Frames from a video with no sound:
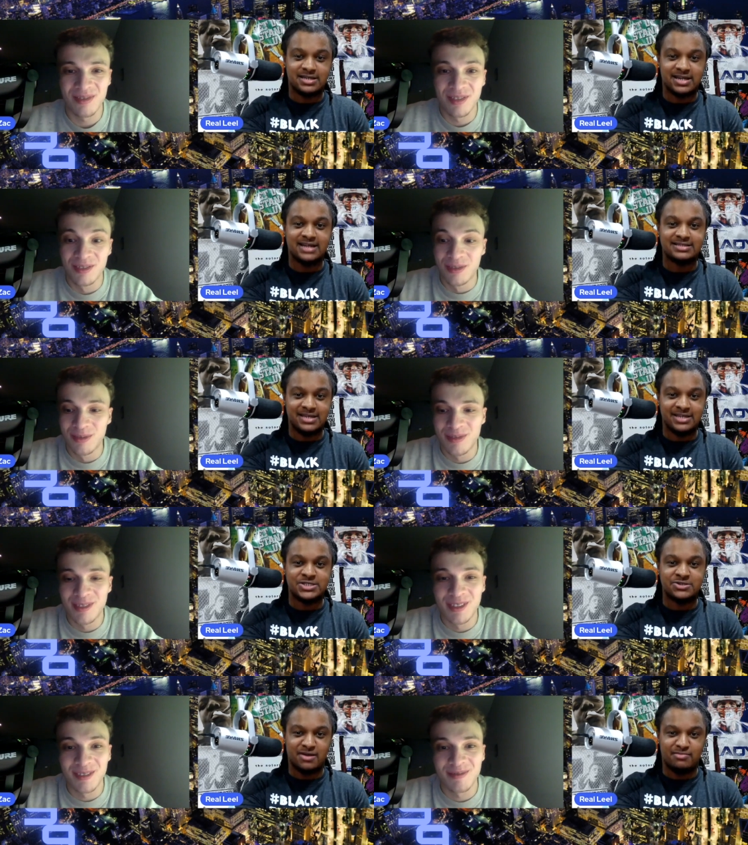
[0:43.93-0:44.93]
Speaker 1: idea,
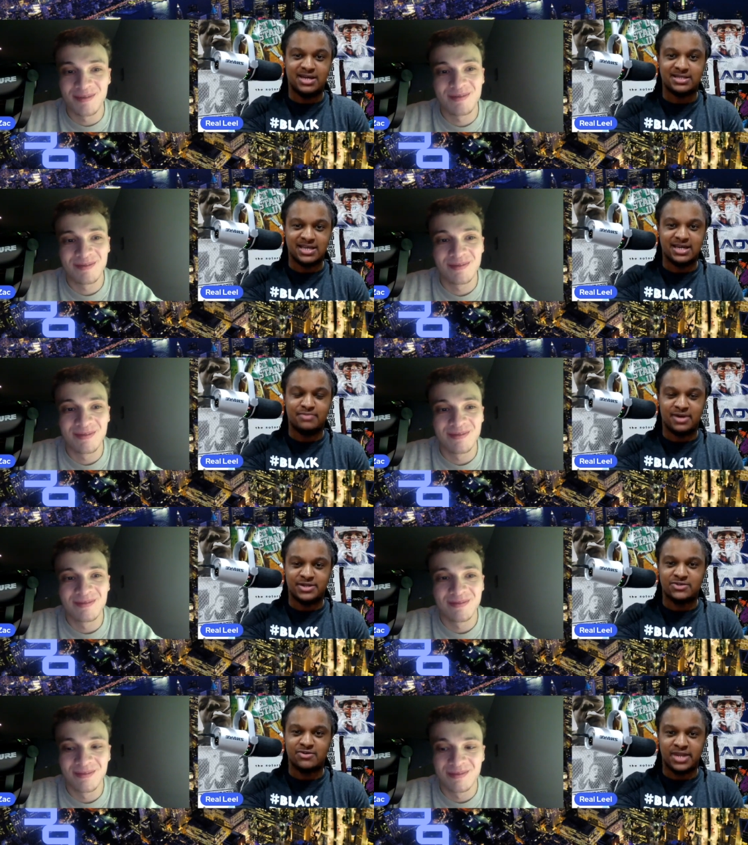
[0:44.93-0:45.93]
too. I might think about
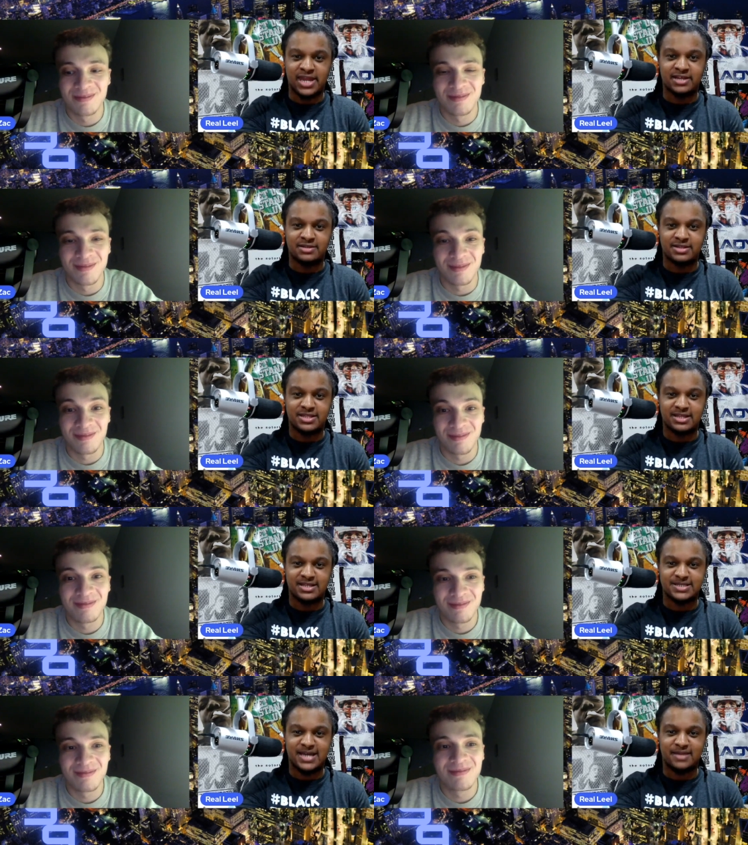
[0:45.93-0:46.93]
doing that.
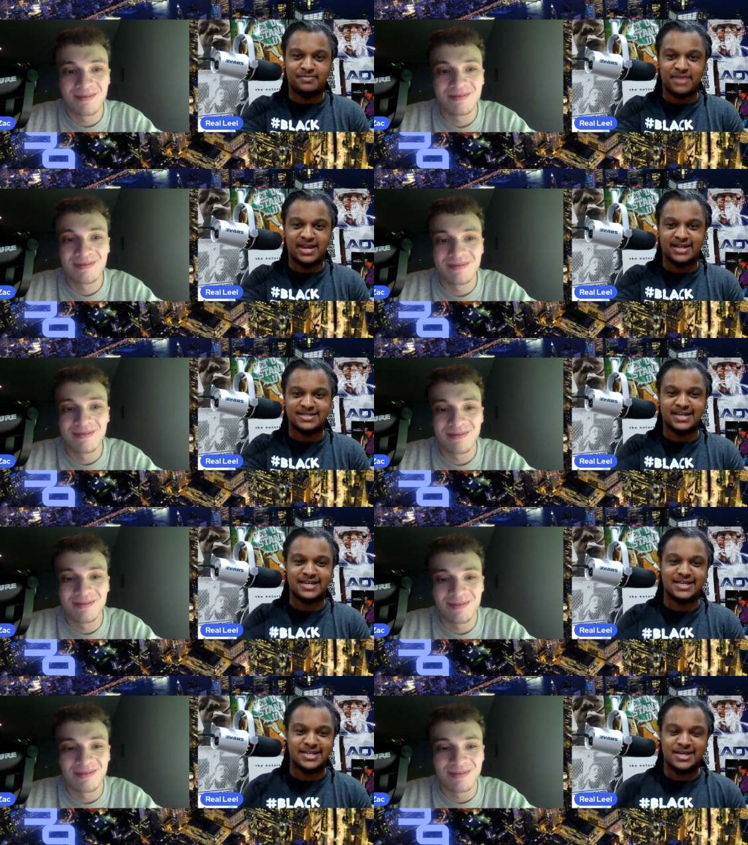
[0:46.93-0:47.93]
That's not a bad
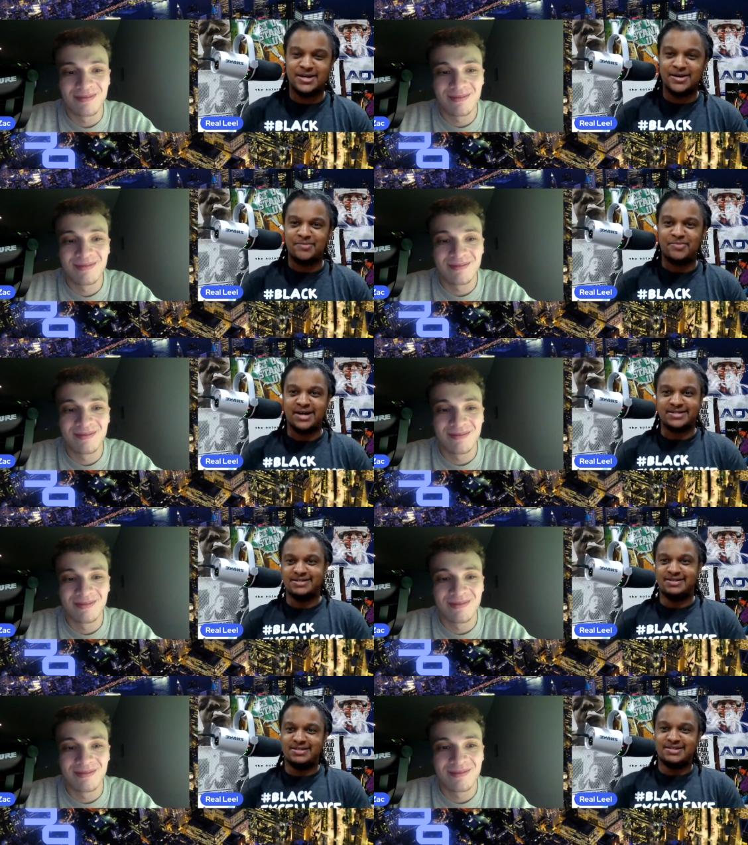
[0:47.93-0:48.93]
idea. But
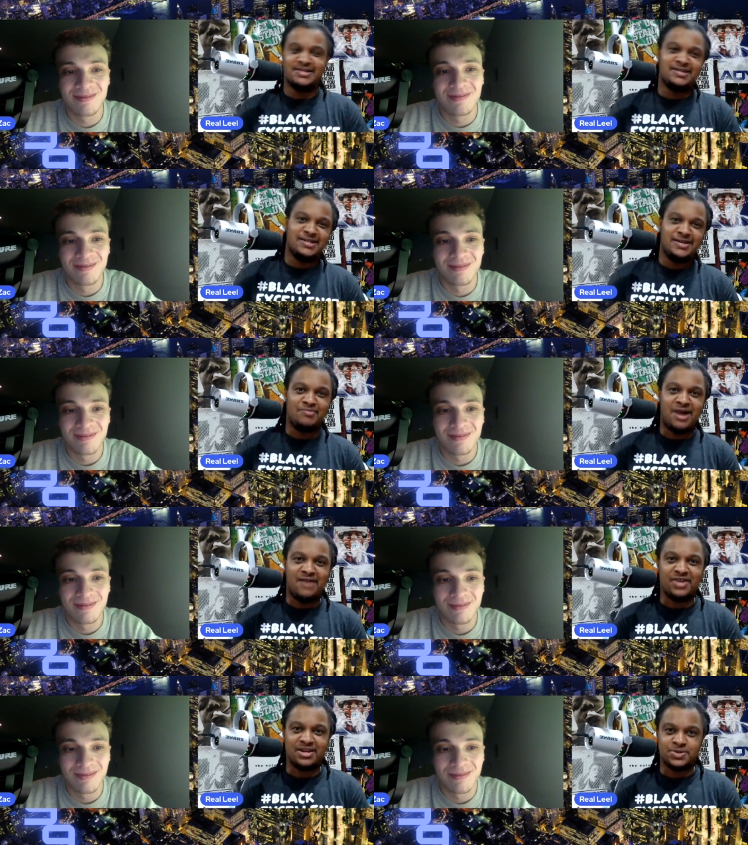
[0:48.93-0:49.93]
my
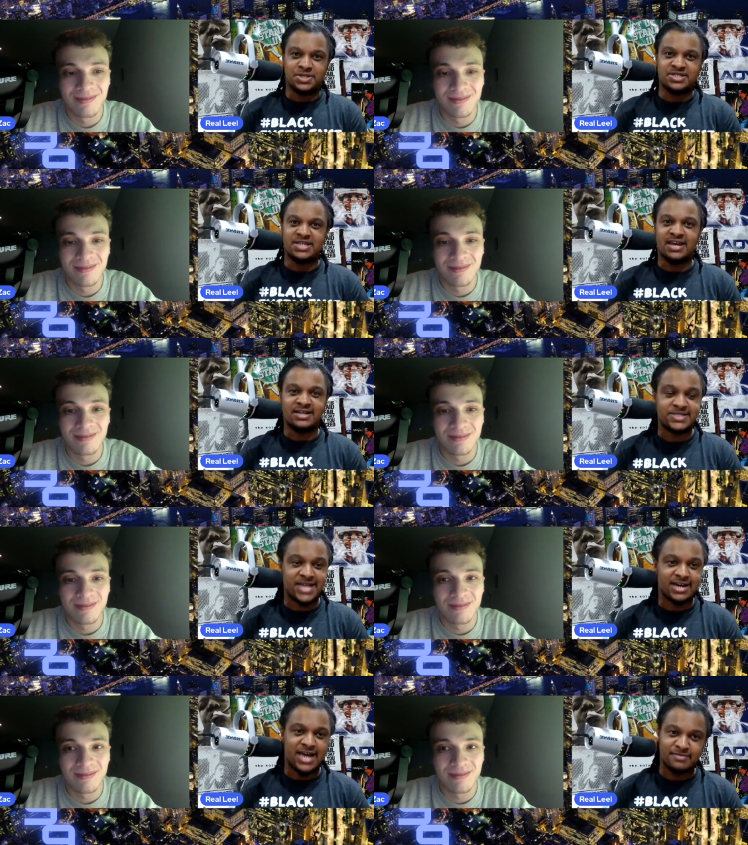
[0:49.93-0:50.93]
what if for today, and
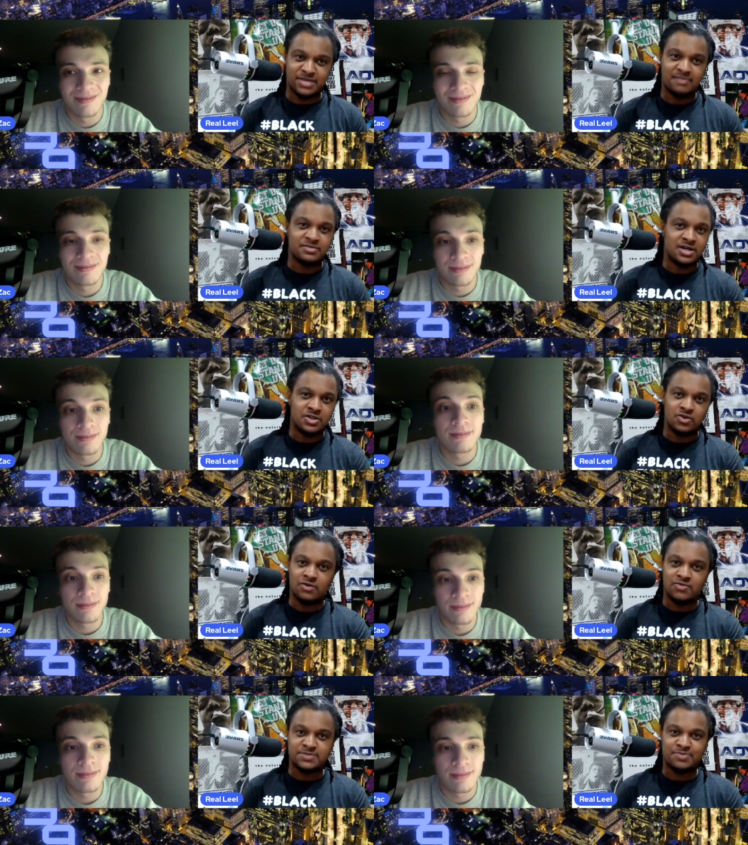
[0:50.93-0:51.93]
Zach, after I'm done, you could
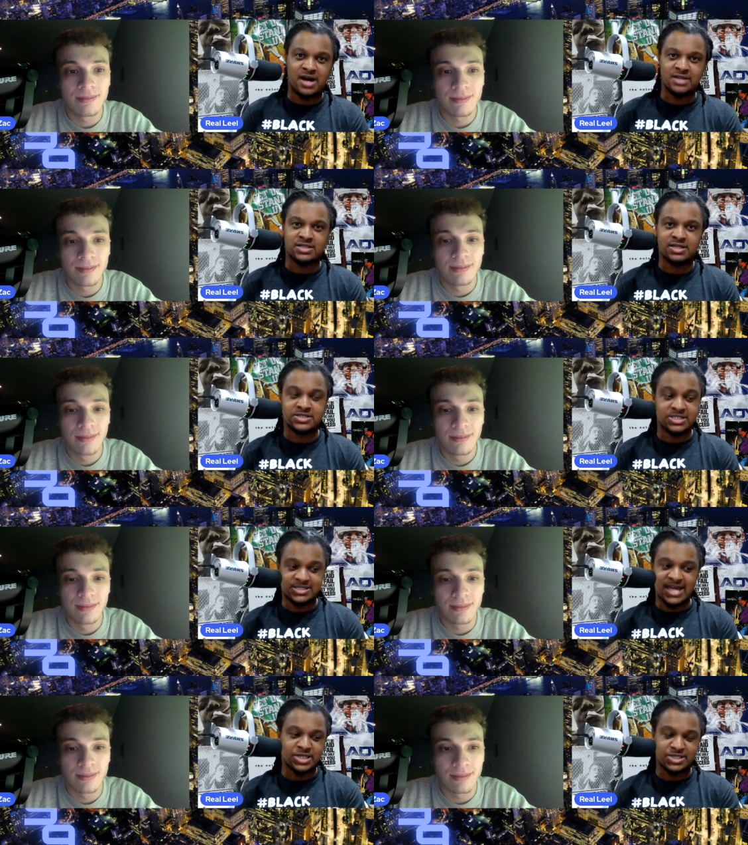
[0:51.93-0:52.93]
respond to this. This is
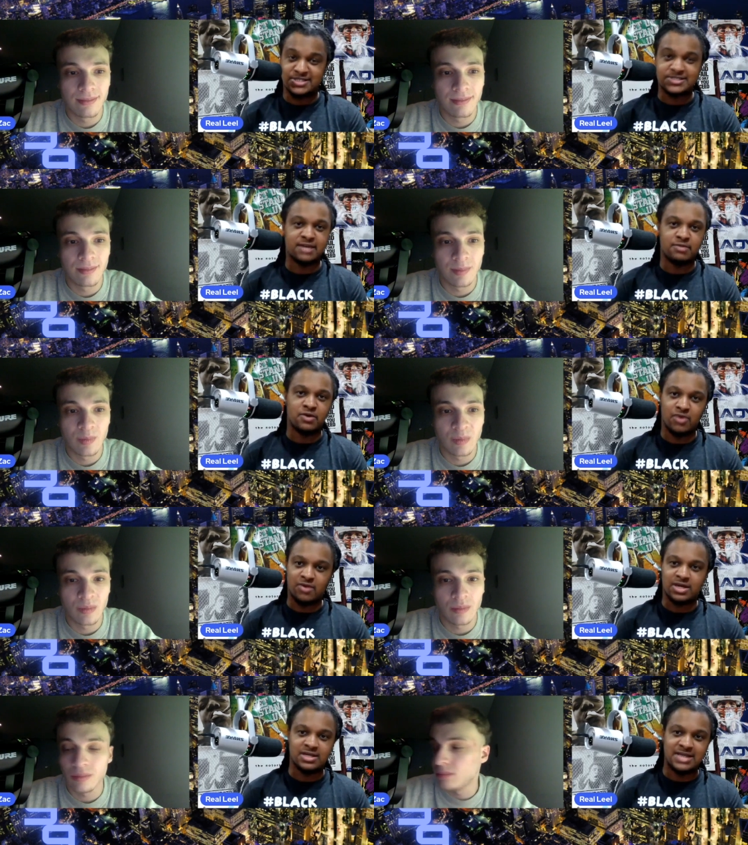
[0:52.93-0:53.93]
actually a segment where we
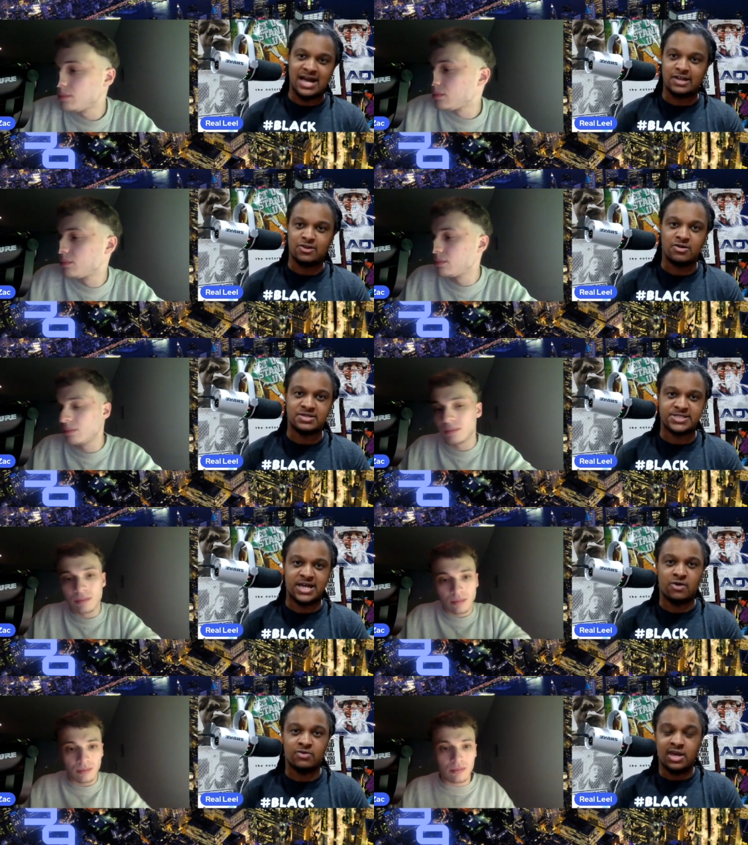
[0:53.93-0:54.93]
can dialogue this
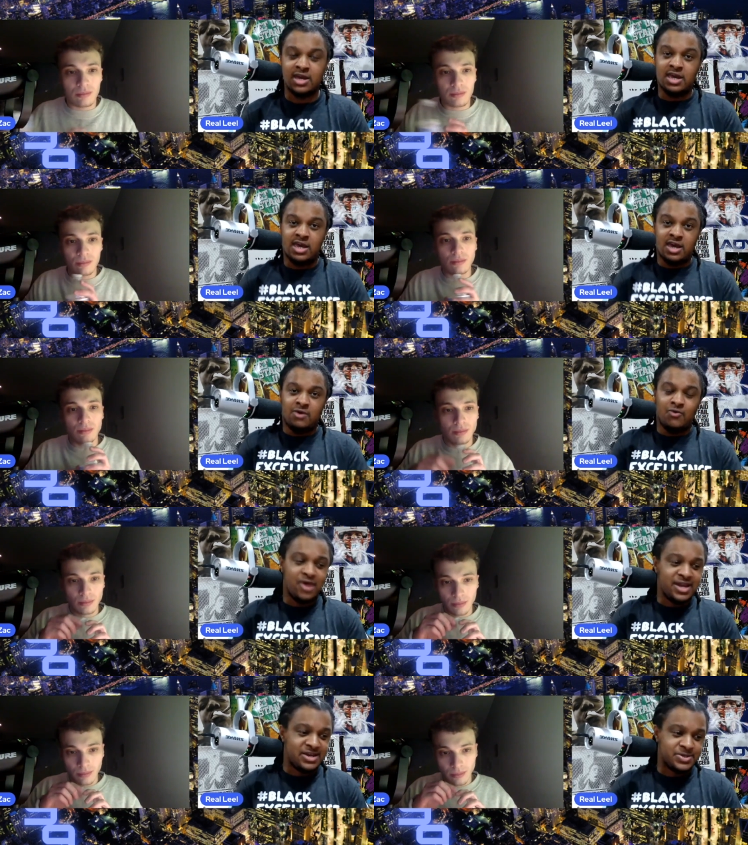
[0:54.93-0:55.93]
out.
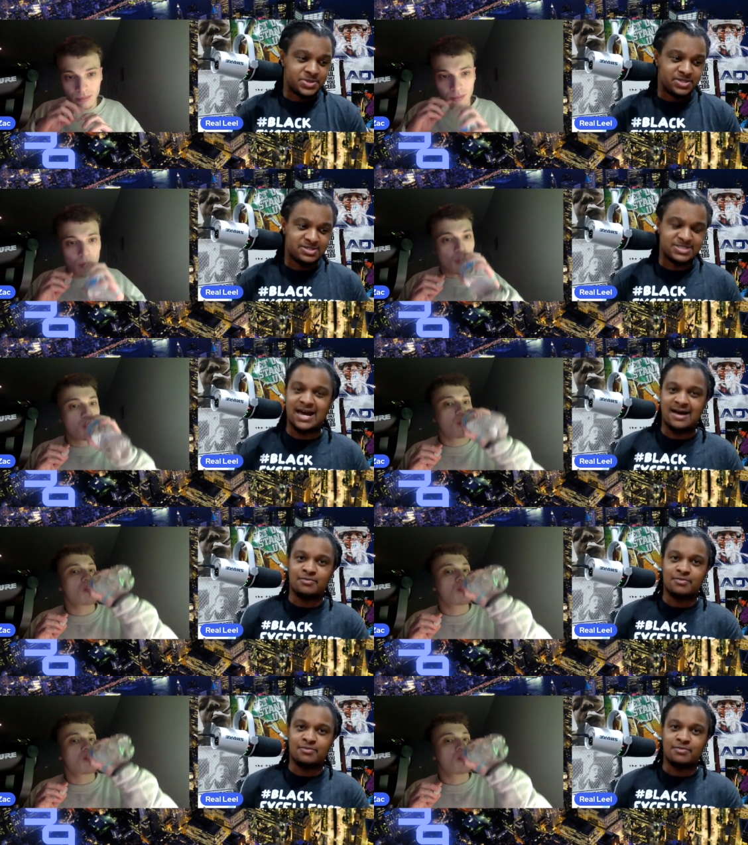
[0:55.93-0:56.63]
What if Tom